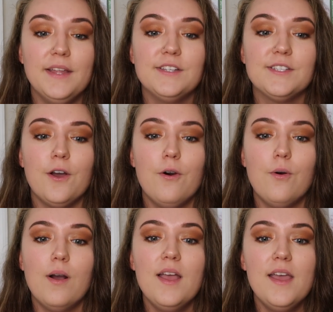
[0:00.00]
And
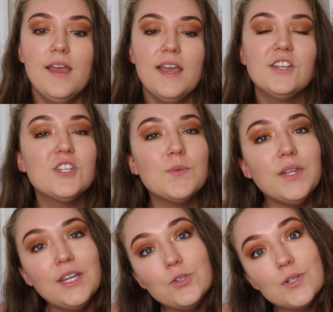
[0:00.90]
so it's just
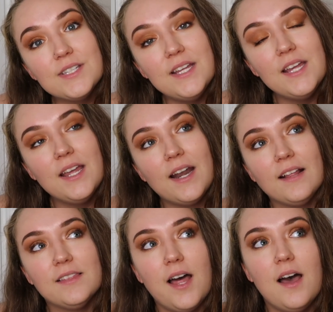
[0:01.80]
really interesting, and
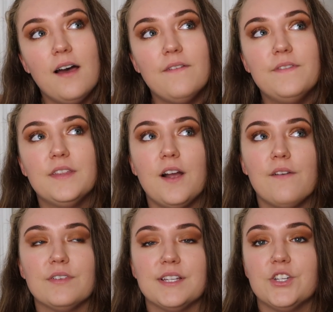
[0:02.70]
I love the
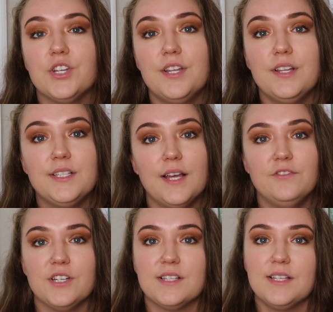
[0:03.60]
conversations
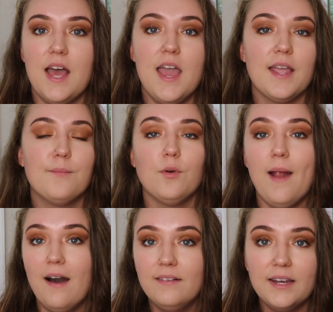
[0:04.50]
of just like
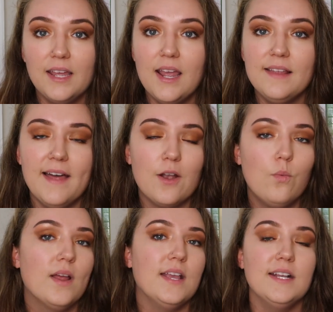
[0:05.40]
morality and
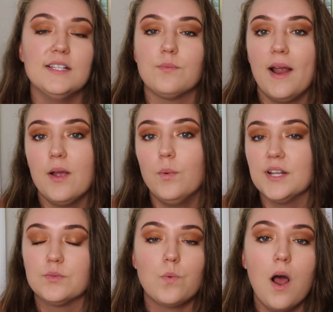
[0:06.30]
like what is right, what
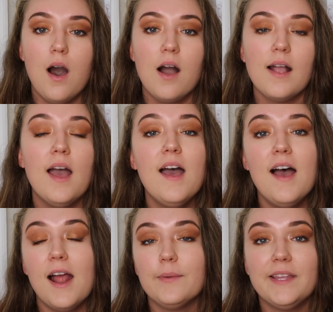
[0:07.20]
is wrong.
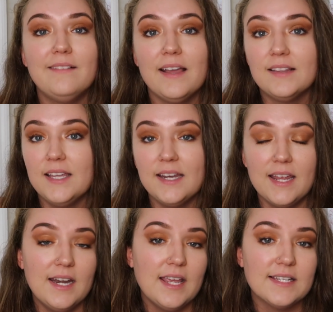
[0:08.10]
I really like Lee and
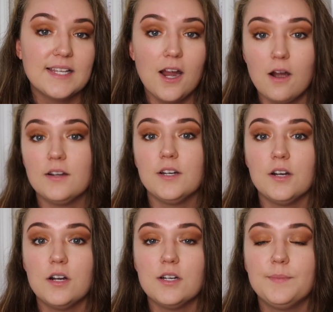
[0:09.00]
Annie as
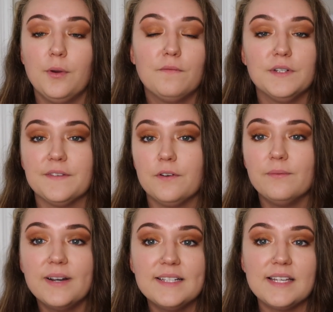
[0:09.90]
characters, both for
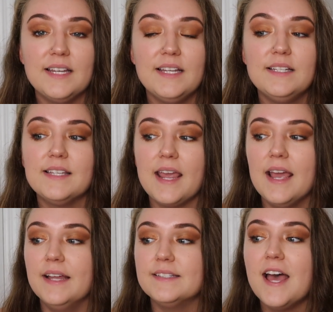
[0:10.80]
different reasons,
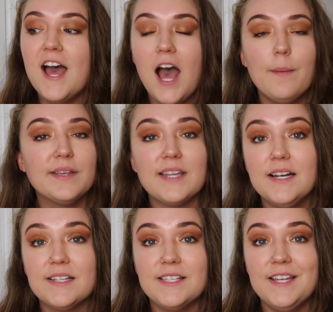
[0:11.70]
and I'm
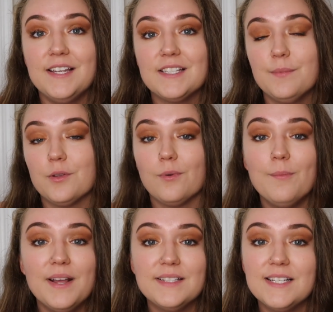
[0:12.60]
excited to see some of the
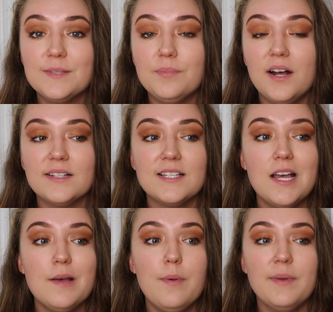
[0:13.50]
romances
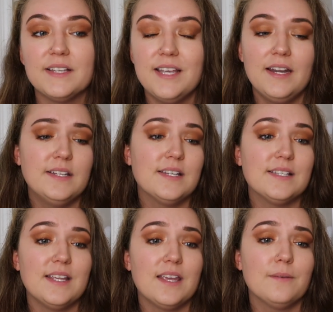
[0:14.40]
blossom. I'm excited to
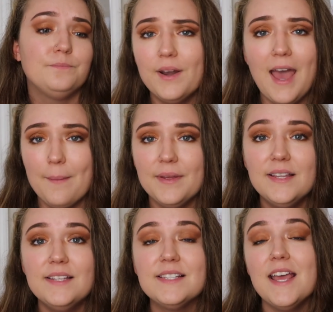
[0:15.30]
see what
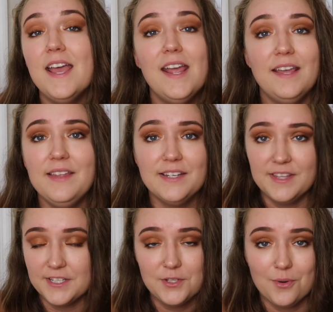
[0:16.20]
happens in the end of
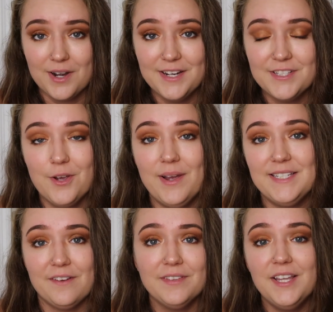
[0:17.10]
the story, so I
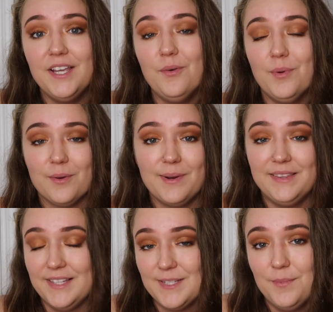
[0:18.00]
definitely want to
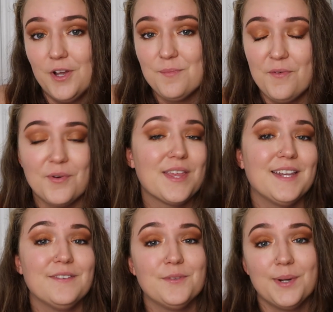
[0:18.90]
read this book before the
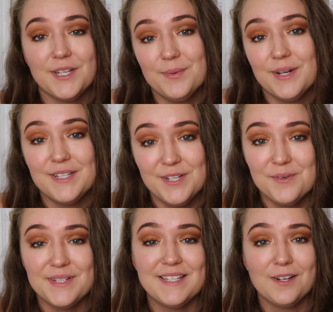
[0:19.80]
end of 2022.
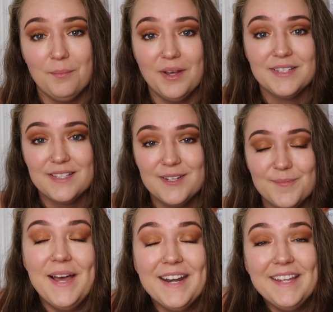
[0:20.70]
It's like a must.
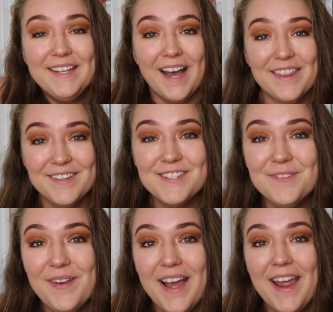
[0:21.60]
But yeah, those
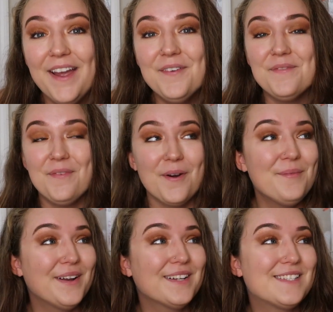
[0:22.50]
are my 4
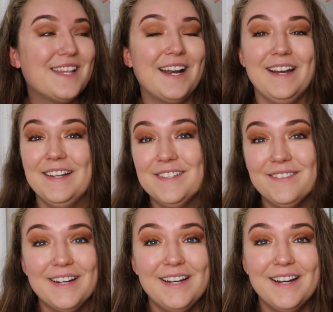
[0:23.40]
books that I need to
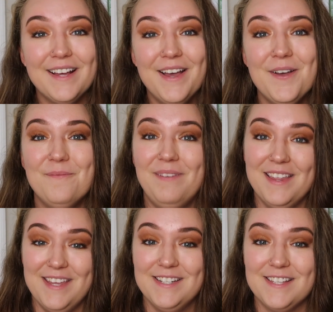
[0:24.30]
read
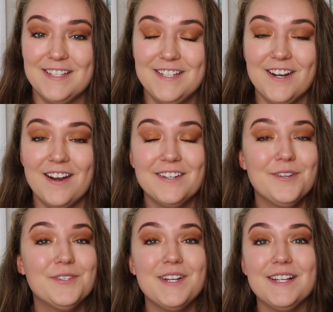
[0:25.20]
by the end of this year. I
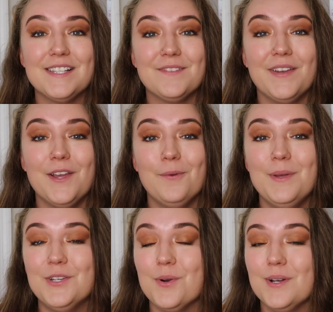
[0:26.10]
told you guys this video would
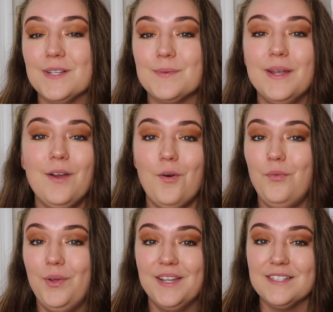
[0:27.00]
be short and sweet.
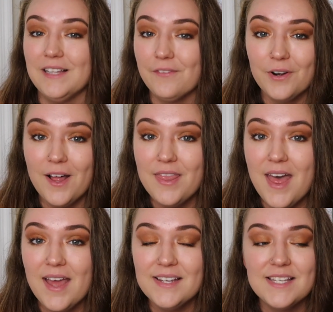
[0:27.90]
Hopefully I delivered on
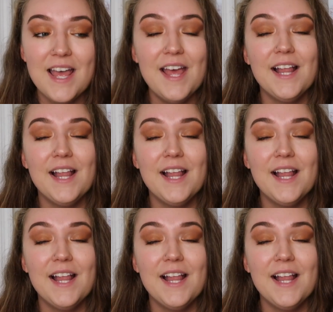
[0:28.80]
that.